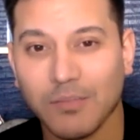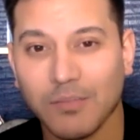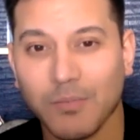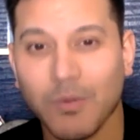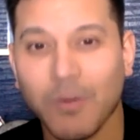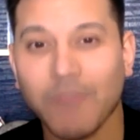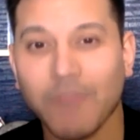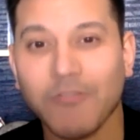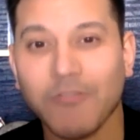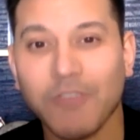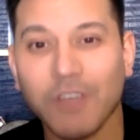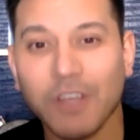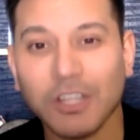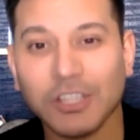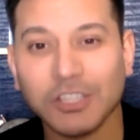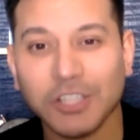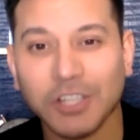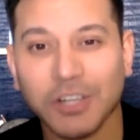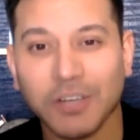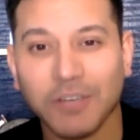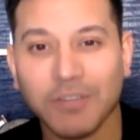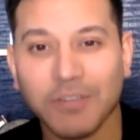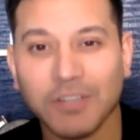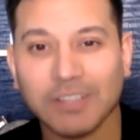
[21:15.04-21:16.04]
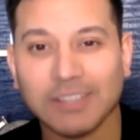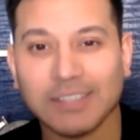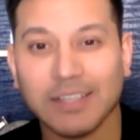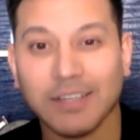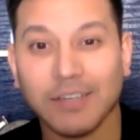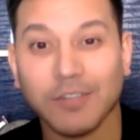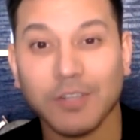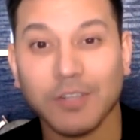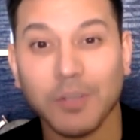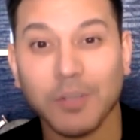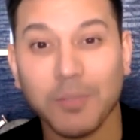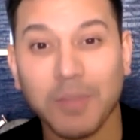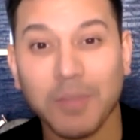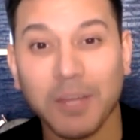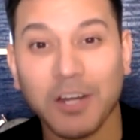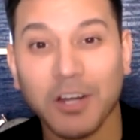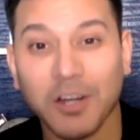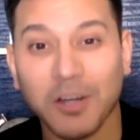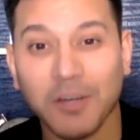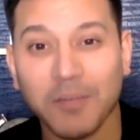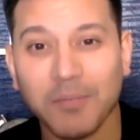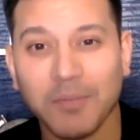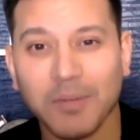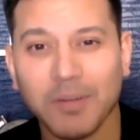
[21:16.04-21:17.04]
What version of yourself do you
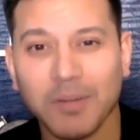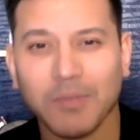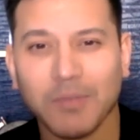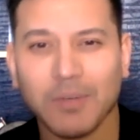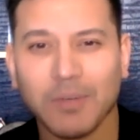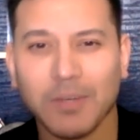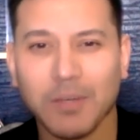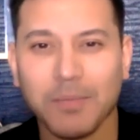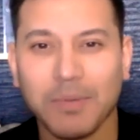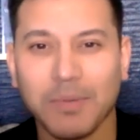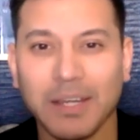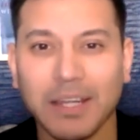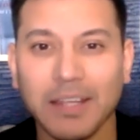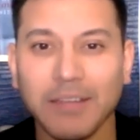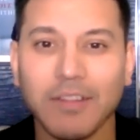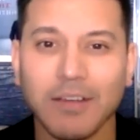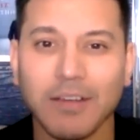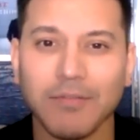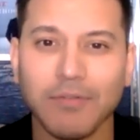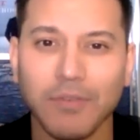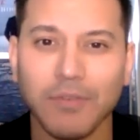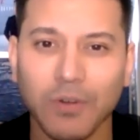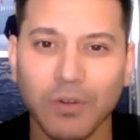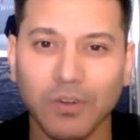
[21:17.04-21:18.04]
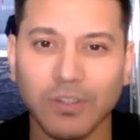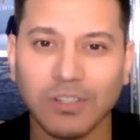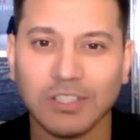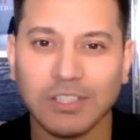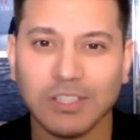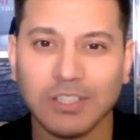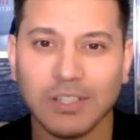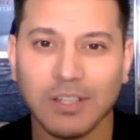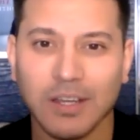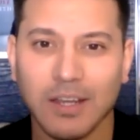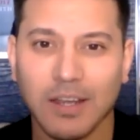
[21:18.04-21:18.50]
become when you believe that thought?